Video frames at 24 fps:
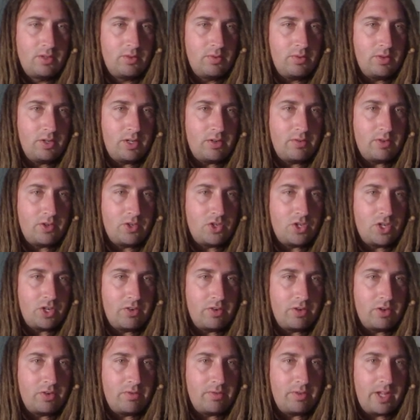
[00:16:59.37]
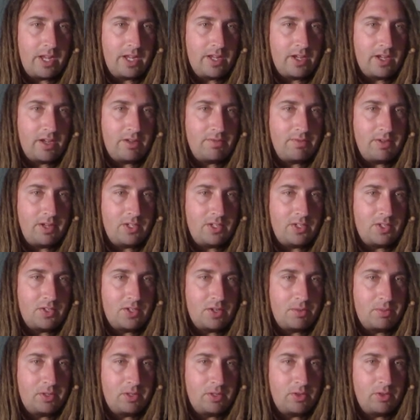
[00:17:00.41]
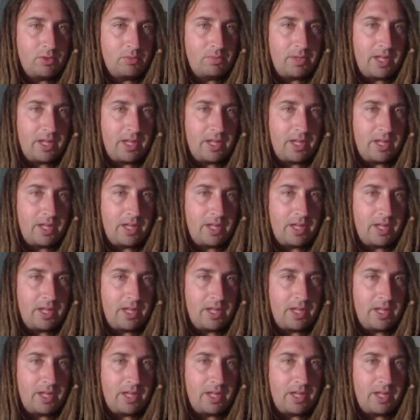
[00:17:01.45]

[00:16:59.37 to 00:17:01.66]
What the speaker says: Whatever, generative AI faces uphill